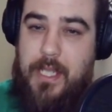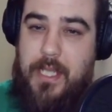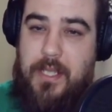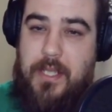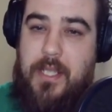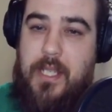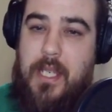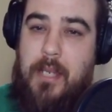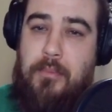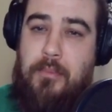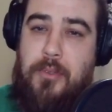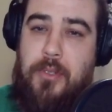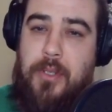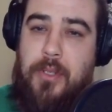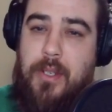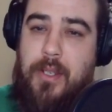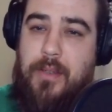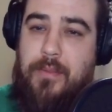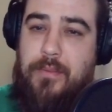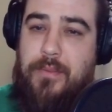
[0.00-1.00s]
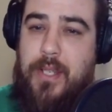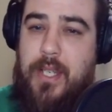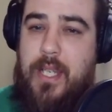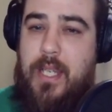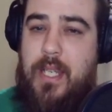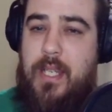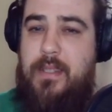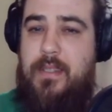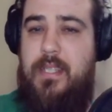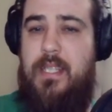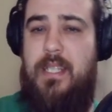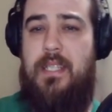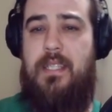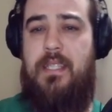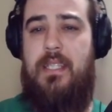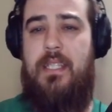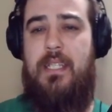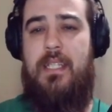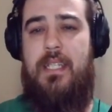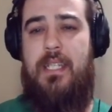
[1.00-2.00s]
exception of uh,
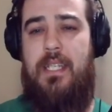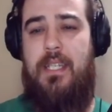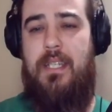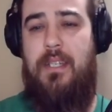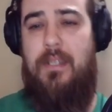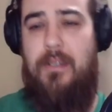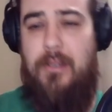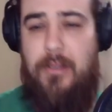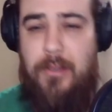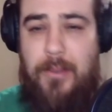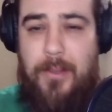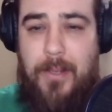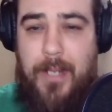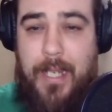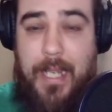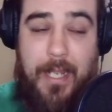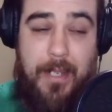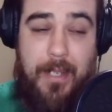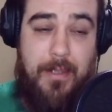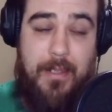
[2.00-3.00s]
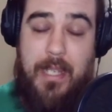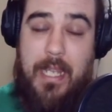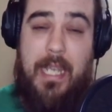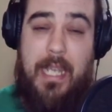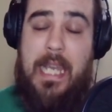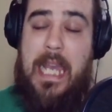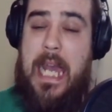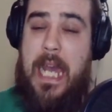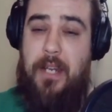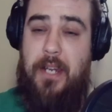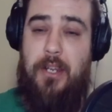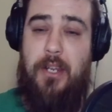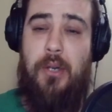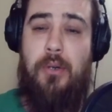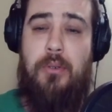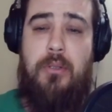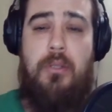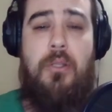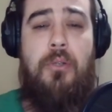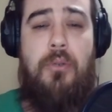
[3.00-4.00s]
TC here, who I he had no
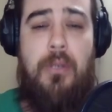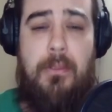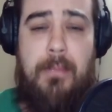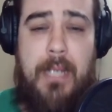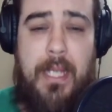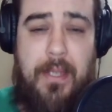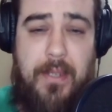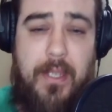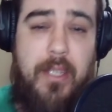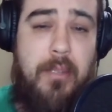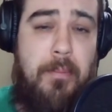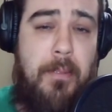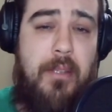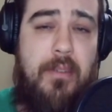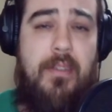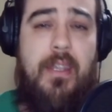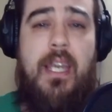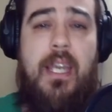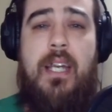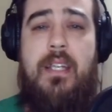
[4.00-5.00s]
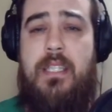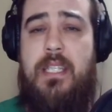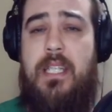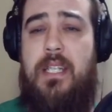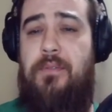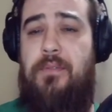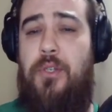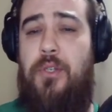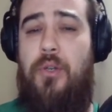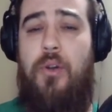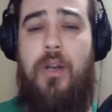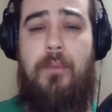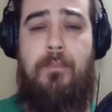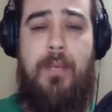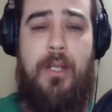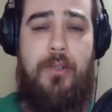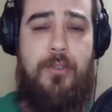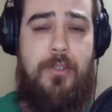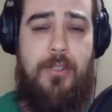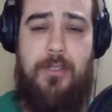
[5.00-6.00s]
clue about this because, like I said, if you don't have
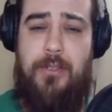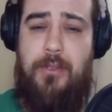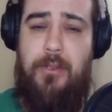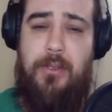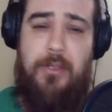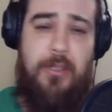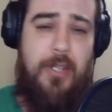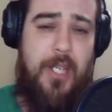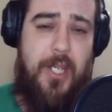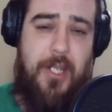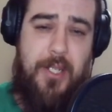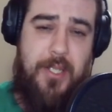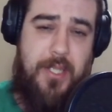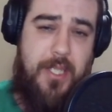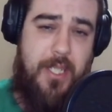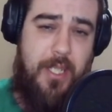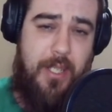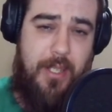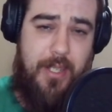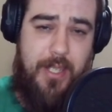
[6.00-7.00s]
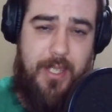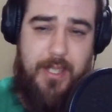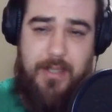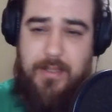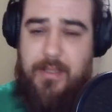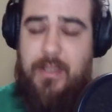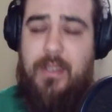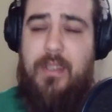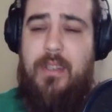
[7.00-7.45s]
better Discord, you're not going to see all this.